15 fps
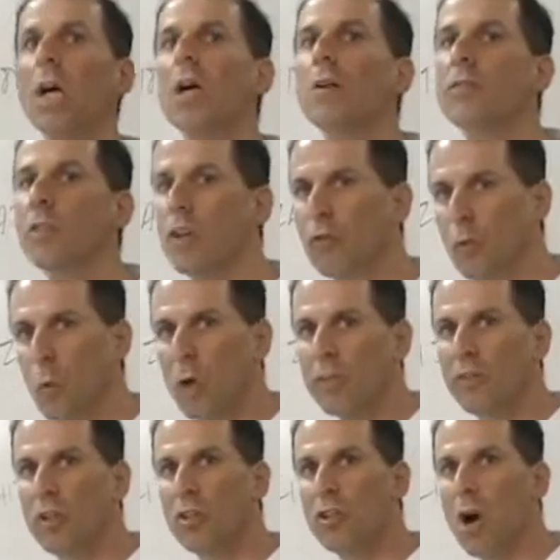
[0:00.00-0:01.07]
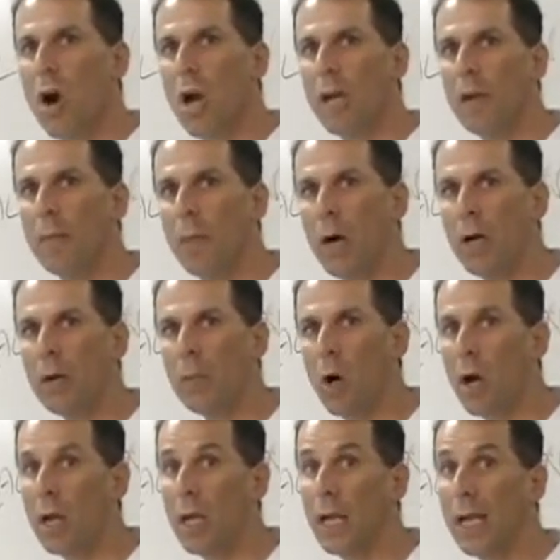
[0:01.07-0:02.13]
if it doesn't work for your target
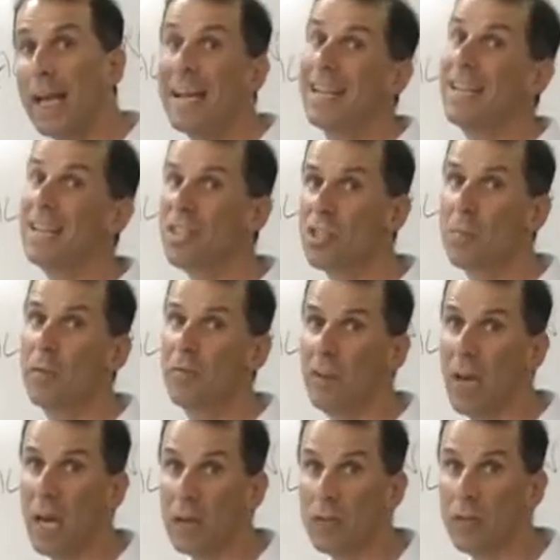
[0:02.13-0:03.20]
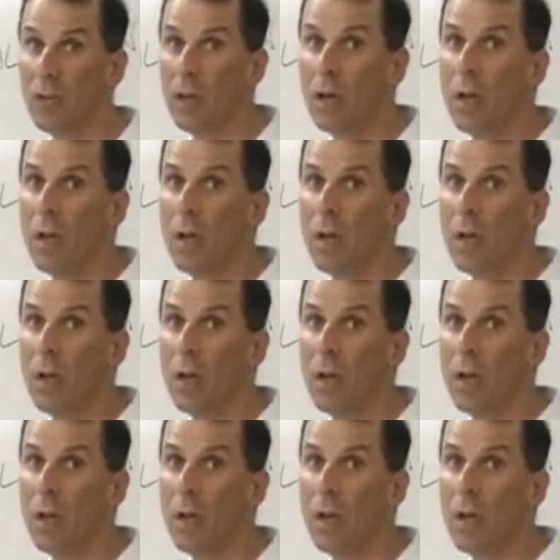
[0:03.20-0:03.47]
market, it needs to be fixed.